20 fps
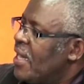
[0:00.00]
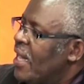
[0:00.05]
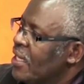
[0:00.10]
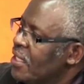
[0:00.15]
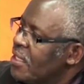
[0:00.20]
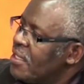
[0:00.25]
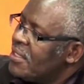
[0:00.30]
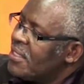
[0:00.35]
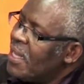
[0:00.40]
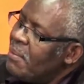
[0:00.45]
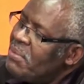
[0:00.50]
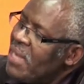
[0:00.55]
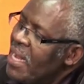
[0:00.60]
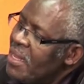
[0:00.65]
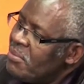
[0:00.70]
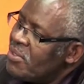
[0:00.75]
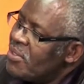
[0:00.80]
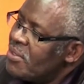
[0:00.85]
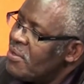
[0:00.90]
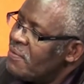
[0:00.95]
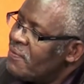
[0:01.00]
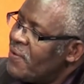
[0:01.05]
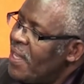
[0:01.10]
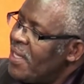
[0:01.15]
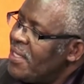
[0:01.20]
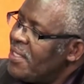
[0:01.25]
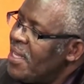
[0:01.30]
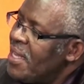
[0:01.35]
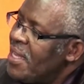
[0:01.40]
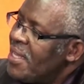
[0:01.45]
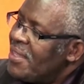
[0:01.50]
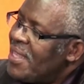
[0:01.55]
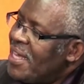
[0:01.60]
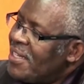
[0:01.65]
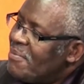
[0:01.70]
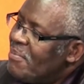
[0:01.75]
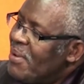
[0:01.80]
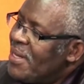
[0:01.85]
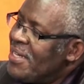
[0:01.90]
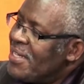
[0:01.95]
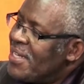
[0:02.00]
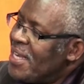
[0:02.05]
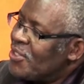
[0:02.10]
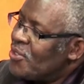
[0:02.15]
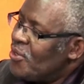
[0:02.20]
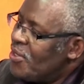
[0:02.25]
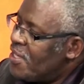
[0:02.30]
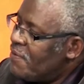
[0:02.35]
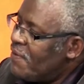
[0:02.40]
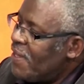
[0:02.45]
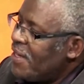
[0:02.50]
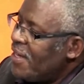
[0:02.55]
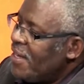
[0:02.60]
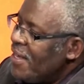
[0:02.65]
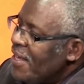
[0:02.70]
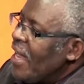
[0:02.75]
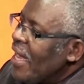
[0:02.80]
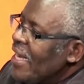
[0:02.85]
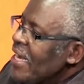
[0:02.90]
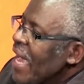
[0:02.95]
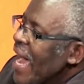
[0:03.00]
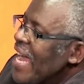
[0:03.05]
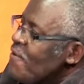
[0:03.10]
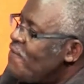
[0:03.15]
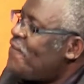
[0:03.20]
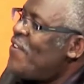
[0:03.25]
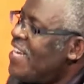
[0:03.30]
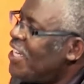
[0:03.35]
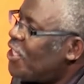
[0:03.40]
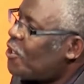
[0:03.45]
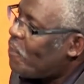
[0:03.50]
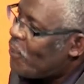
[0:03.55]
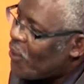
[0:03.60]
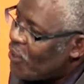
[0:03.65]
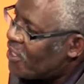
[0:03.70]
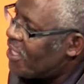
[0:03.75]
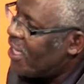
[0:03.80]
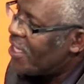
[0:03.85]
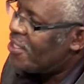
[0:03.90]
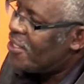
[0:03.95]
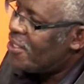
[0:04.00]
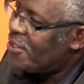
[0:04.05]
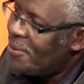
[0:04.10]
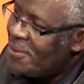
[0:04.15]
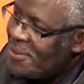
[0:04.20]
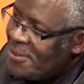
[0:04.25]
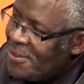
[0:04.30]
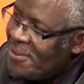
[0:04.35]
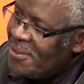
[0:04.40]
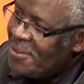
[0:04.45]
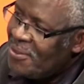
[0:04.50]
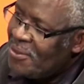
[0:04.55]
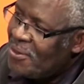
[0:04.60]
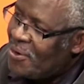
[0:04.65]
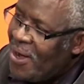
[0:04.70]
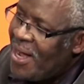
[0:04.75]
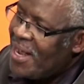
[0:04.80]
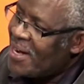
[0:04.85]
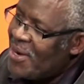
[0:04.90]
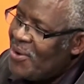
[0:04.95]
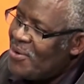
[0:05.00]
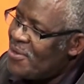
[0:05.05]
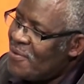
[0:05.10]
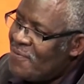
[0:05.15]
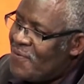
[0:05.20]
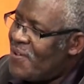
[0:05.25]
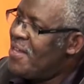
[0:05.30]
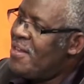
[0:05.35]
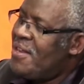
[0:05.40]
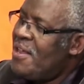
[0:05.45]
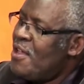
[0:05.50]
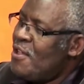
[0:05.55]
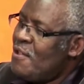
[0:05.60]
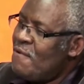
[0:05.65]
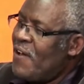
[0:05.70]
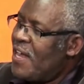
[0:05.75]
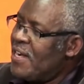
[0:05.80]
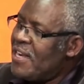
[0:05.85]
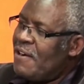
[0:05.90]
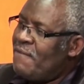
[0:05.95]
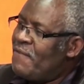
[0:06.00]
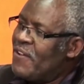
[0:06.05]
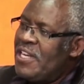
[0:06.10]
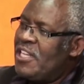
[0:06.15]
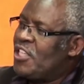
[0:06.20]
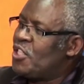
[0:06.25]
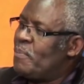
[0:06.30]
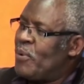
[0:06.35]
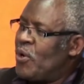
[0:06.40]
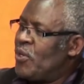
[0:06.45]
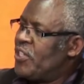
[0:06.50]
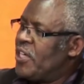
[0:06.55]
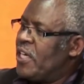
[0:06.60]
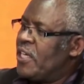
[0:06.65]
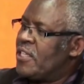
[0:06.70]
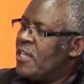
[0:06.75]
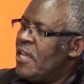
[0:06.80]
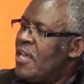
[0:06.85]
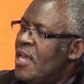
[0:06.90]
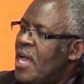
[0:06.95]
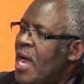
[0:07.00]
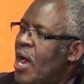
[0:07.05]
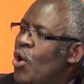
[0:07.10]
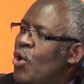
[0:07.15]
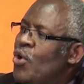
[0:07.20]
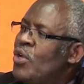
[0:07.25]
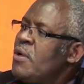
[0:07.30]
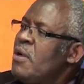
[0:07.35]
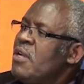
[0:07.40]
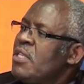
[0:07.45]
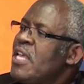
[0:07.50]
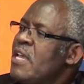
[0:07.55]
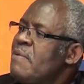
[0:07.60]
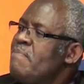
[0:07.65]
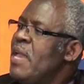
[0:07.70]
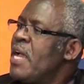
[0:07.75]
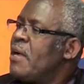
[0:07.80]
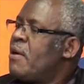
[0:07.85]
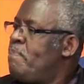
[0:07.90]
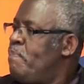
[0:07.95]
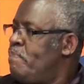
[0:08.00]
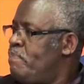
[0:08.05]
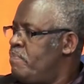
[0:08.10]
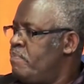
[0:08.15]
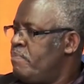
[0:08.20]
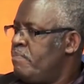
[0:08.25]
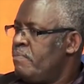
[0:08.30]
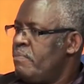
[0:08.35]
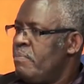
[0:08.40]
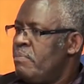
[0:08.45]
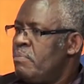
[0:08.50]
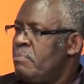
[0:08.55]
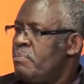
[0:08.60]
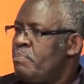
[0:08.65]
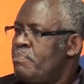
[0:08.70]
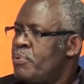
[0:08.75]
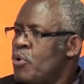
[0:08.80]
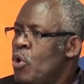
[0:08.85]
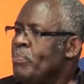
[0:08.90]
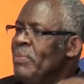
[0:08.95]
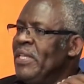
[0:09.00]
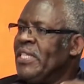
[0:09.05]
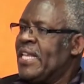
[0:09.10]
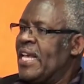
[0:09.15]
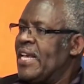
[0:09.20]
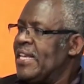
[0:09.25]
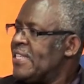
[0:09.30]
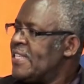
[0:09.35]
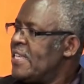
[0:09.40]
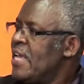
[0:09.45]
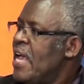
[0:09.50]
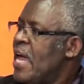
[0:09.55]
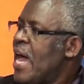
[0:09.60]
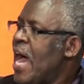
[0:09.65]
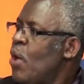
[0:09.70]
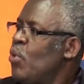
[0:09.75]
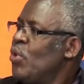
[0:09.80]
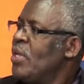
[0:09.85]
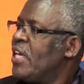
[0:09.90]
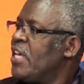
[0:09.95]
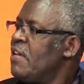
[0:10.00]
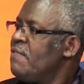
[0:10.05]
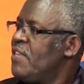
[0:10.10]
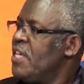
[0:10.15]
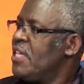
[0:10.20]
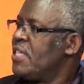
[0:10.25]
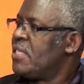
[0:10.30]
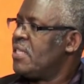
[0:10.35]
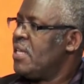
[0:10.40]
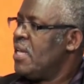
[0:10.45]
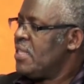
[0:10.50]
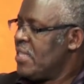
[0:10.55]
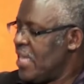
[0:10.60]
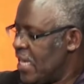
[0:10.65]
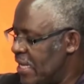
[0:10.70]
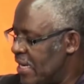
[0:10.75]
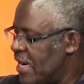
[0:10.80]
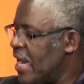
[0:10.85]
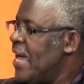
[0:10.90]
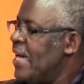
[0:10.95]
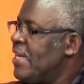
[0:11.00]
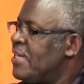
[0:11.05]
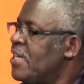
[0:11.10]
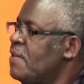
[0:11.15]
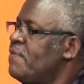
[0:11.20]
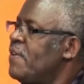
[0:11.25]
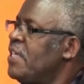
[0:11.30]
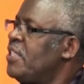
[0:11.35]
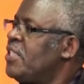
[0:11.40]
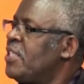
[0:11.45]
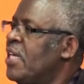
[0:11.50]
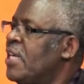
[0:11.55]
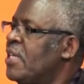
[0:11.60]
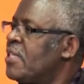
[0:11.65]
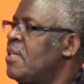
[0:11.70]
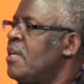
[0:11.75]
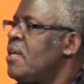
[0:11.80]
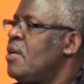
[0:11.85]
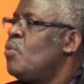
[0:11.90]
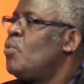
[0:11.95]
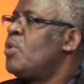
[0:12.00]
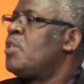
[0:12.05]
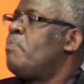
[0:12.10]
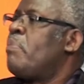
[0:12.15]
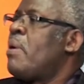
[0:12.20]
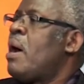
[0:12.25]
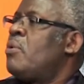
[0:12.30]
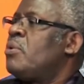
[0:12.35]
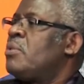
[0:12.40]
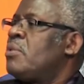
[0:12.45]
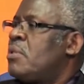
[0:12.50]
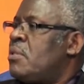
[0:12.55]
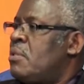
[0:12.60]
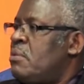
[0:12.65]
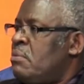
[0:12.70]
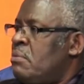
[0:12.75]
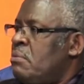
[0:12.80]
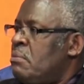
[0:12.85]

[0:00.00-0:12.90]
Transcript: And sometimes you find that money does not even, an unfinished project. You go around, you find unfinished projects. Or they make promises, I will give this. They write even checks, which bounce.